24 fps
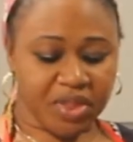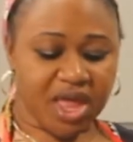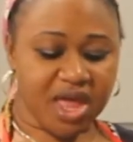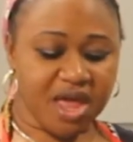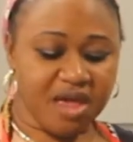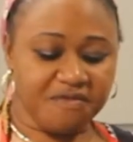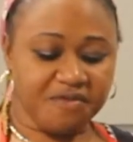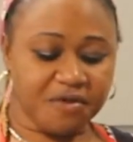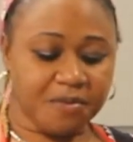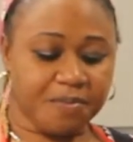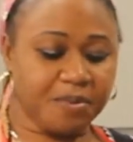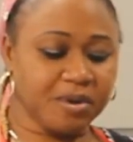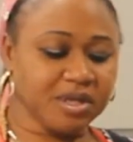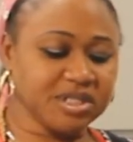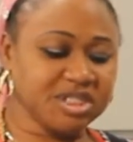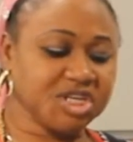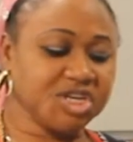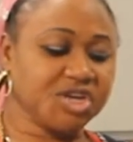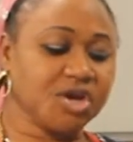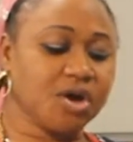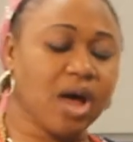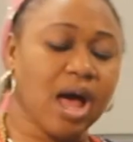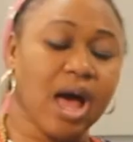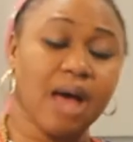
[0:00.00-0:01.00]
If you put
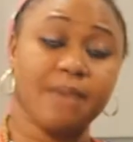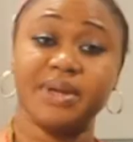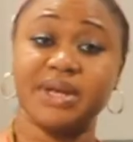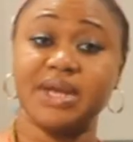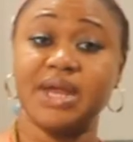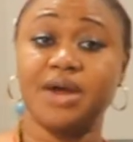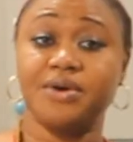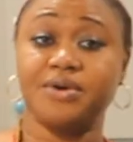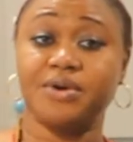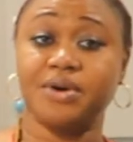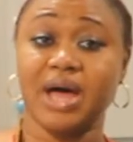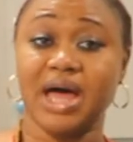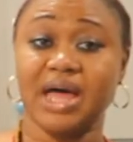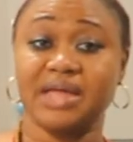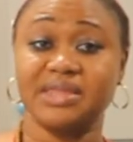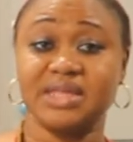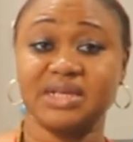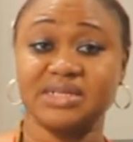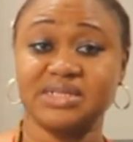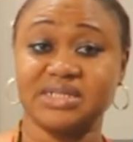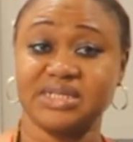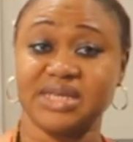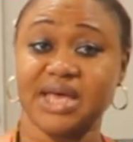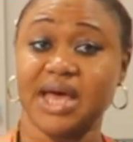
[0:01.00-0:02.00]
in your habanero at
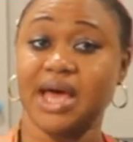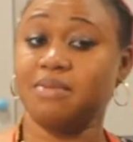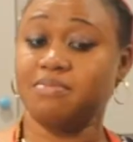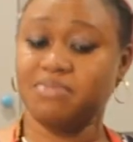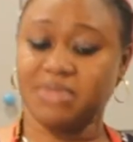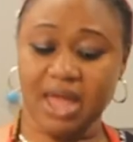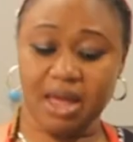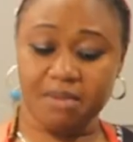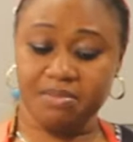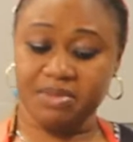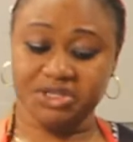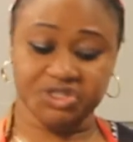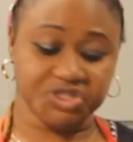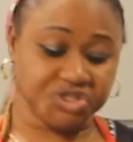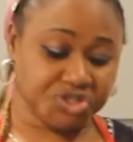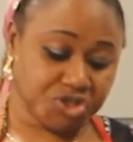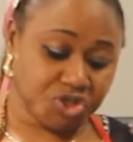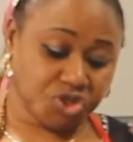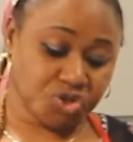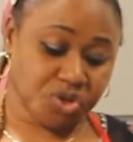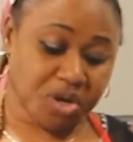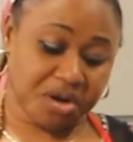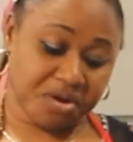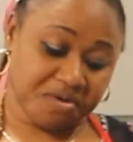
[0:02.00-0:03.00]
this time, that means you're
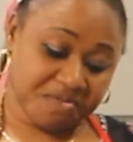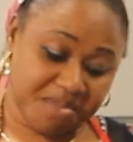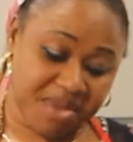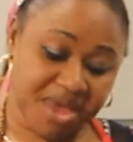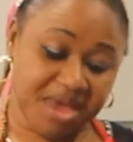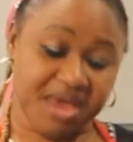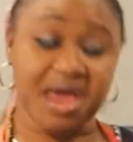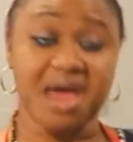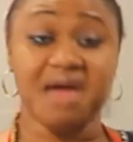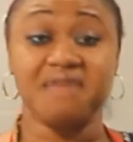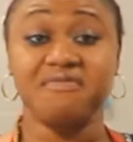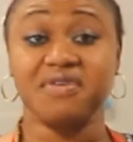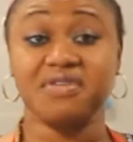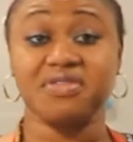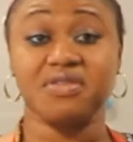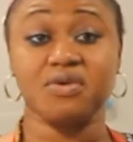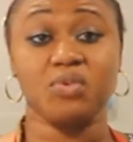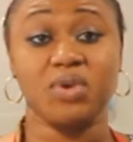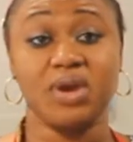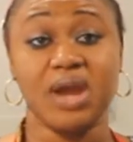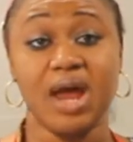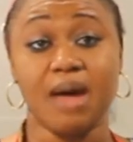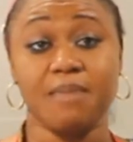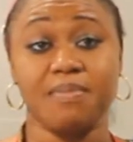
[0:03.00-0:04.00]
trying to make everything
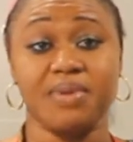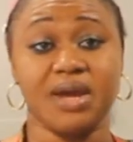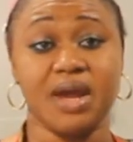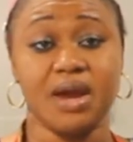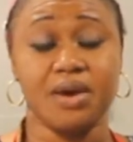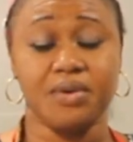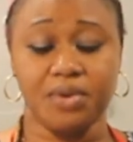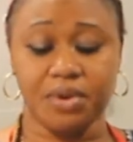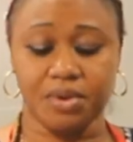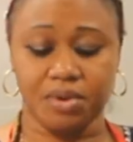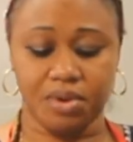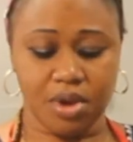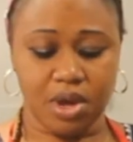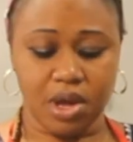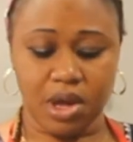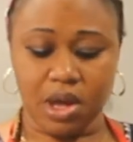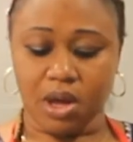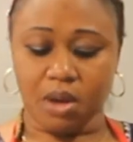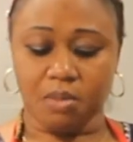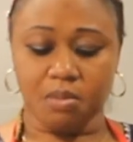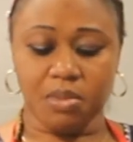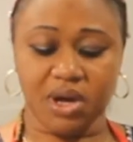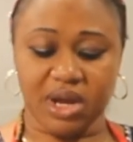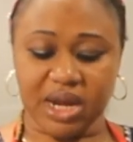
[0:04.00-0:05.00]
with habanero.
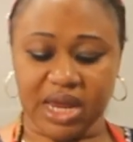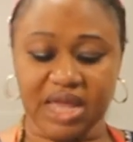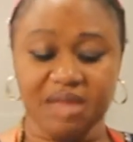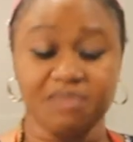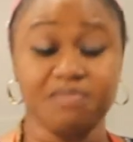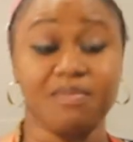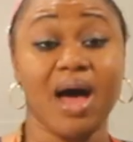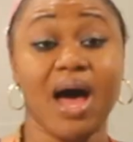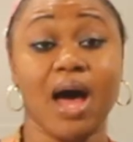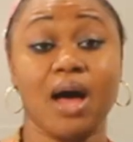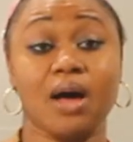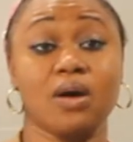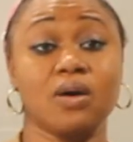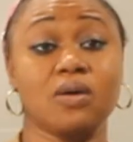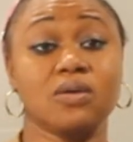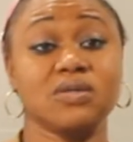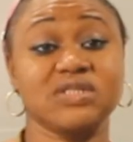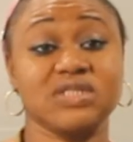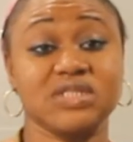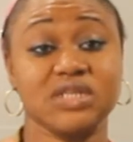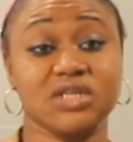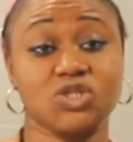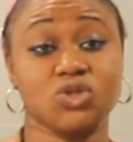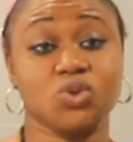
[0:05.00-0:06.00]
But in my home
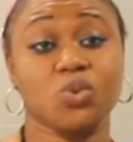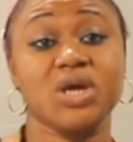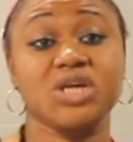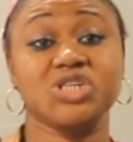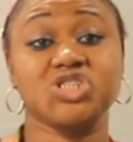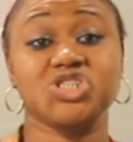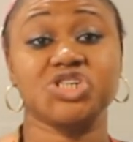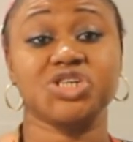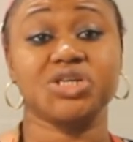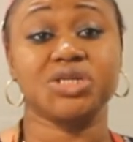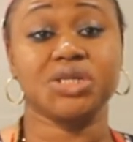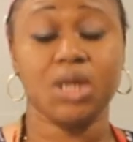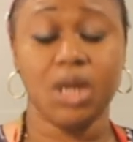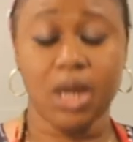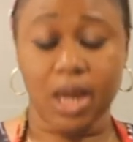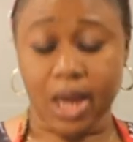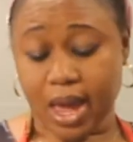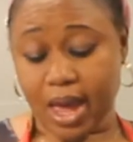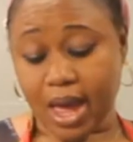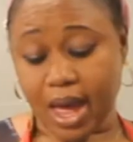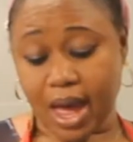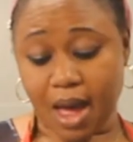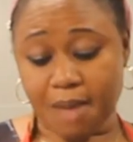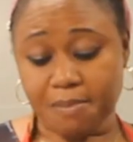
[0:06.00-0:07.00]
situation,
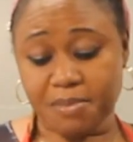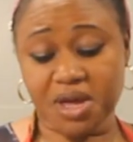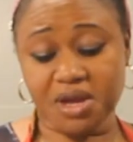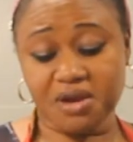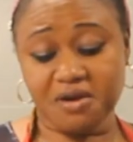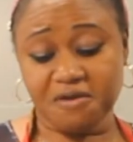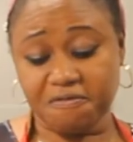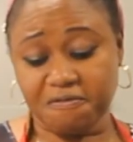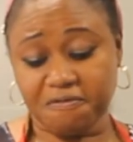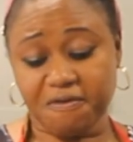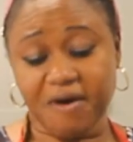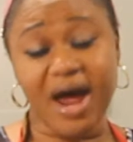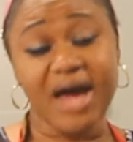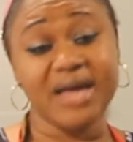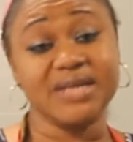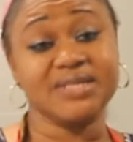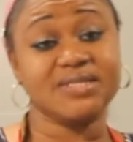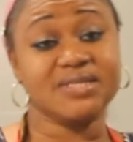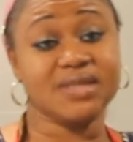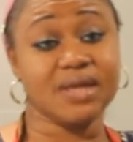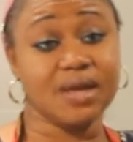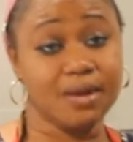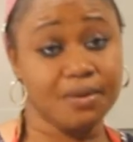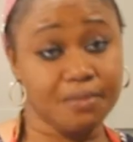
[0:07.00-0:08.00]
I'm gonna fry
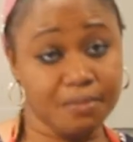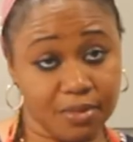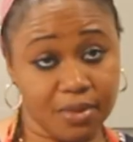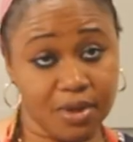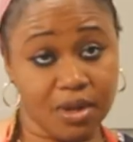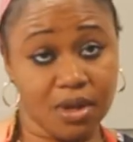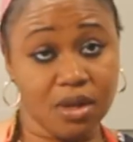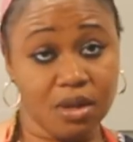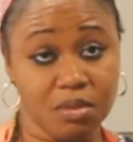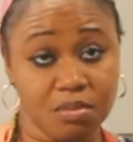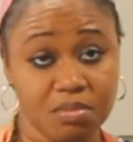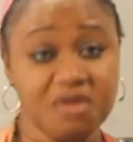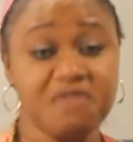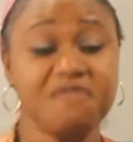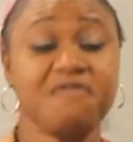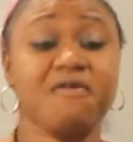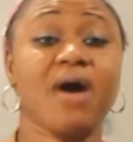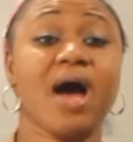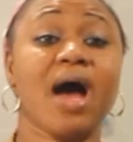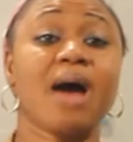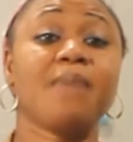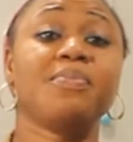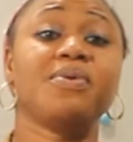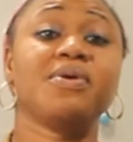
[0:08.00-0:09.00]
some before
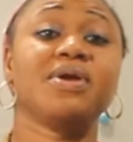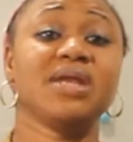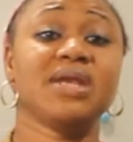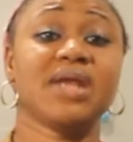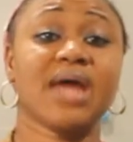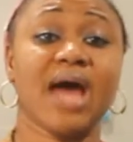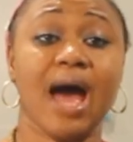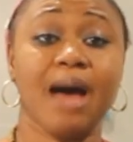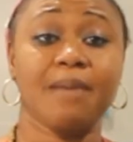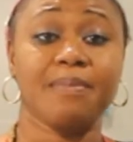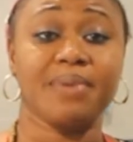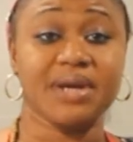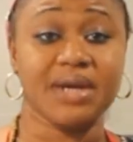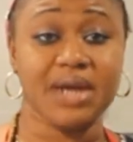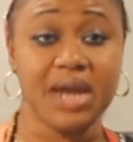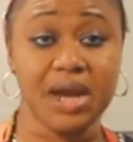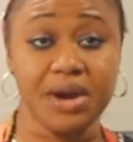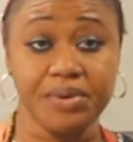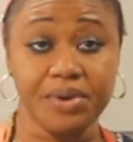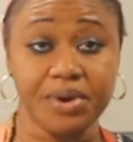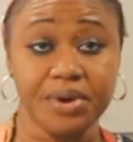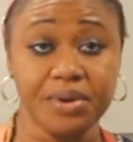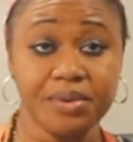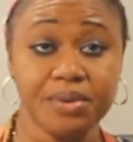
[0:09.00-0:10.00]
I put in the
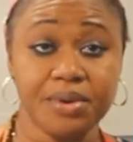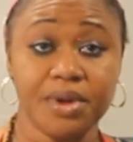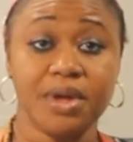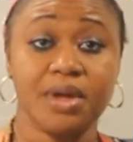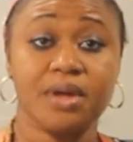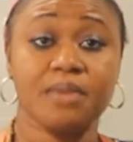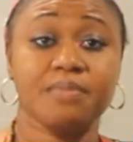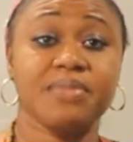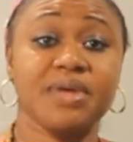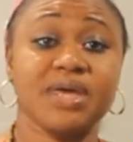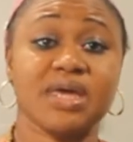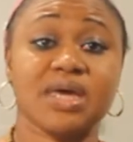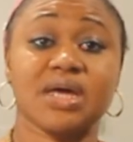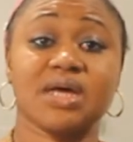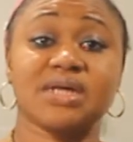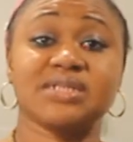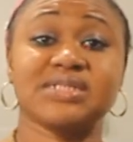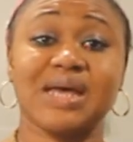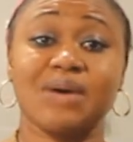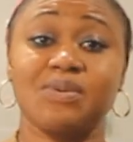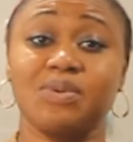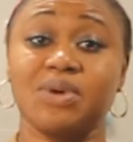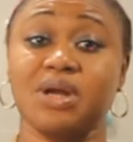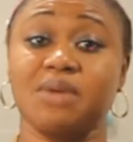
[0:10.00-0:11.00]
habanero because
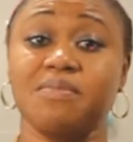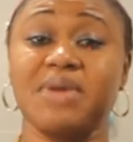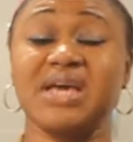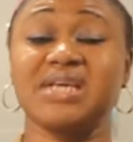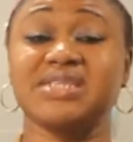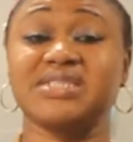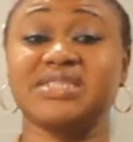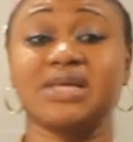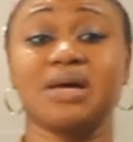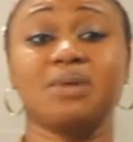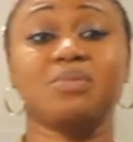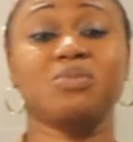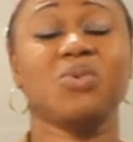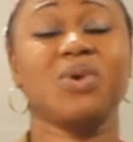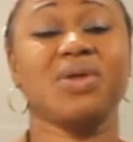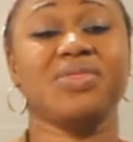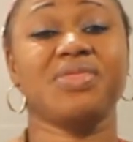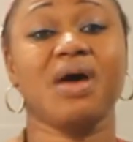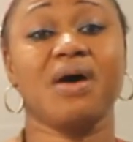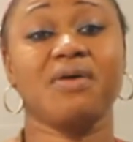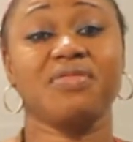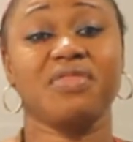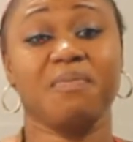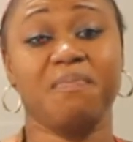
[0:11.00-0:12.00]
I want to make some
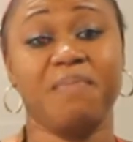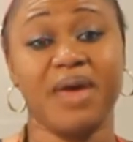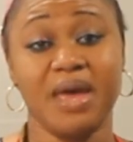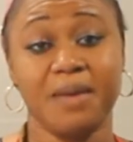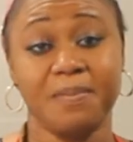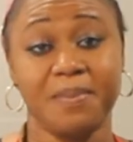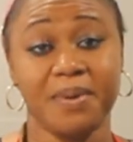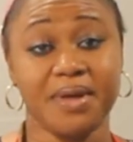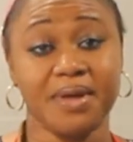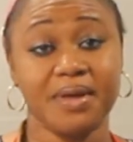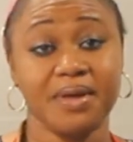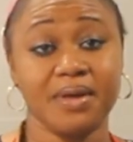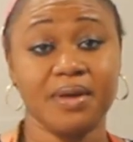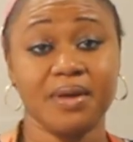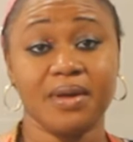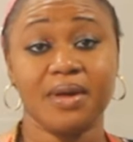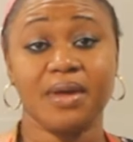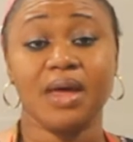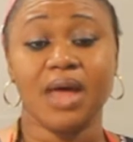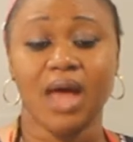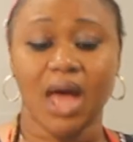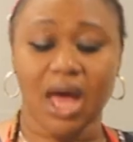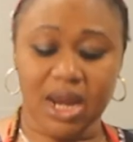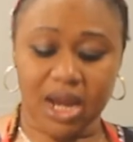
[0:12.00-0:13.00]
without the pepper,
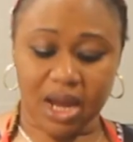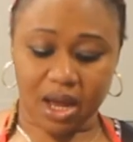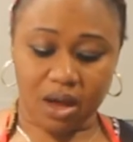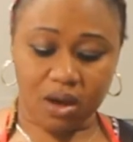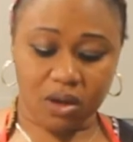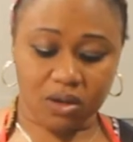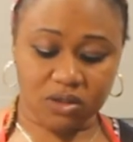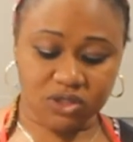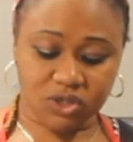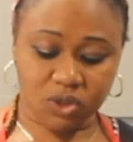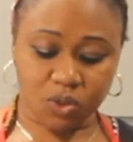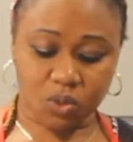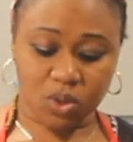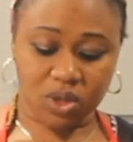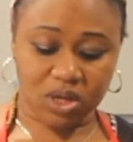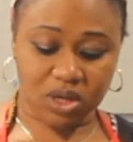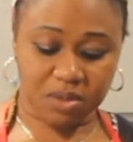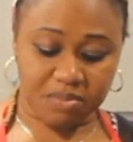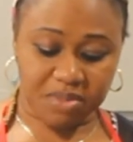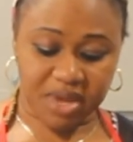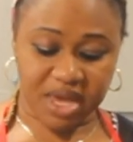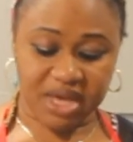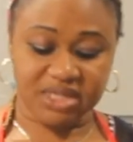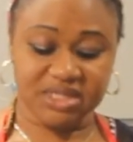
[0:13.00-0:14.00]
and I also want to
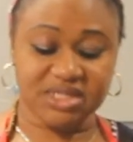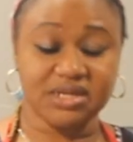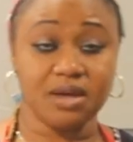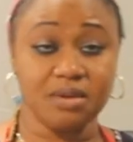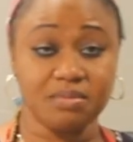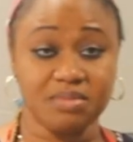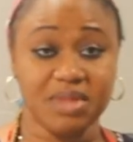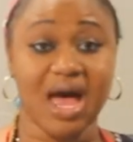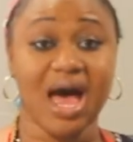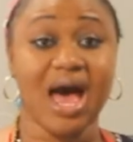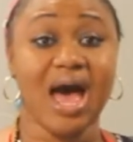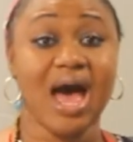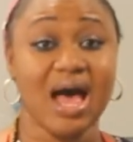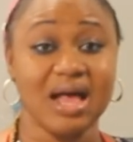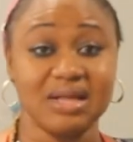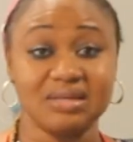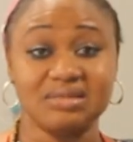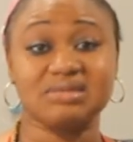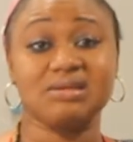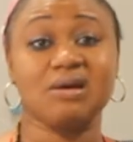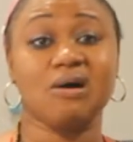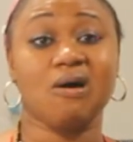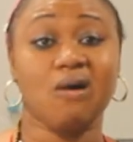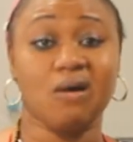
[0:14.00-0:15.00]
make some that
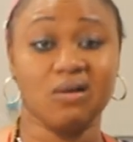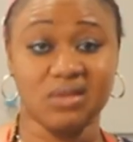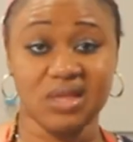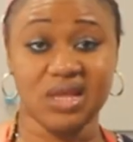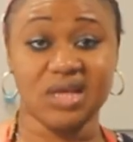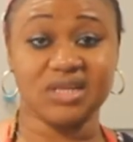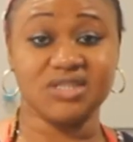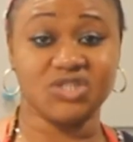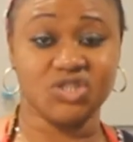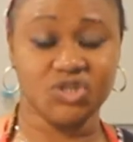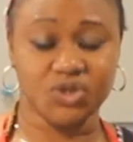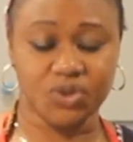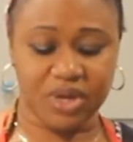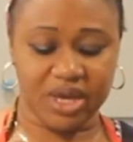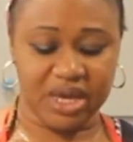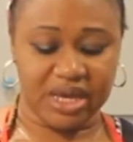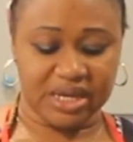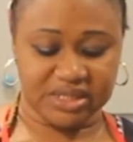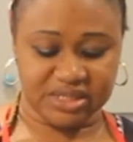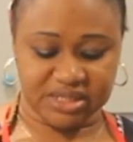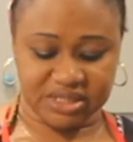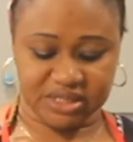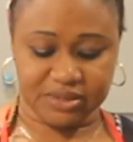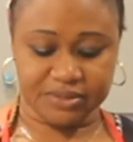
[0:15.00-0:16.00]
has the hotness to
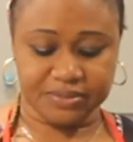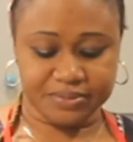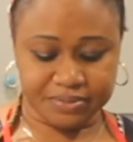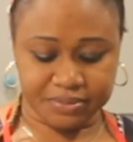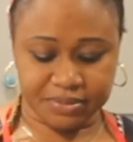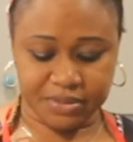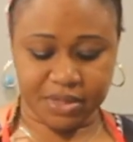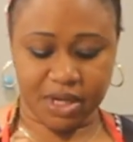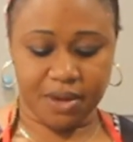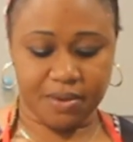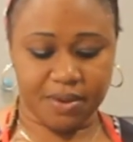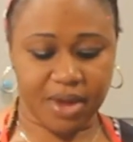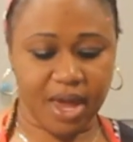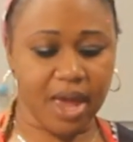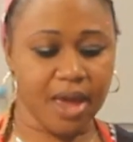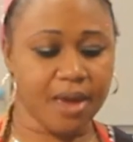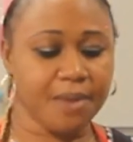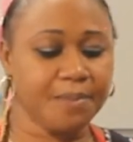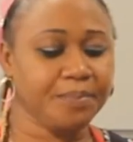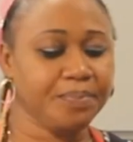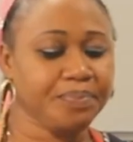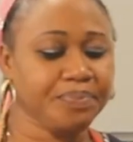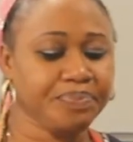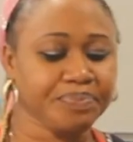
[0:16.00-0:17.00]
it.
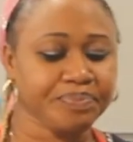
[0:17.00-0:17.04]
Okay?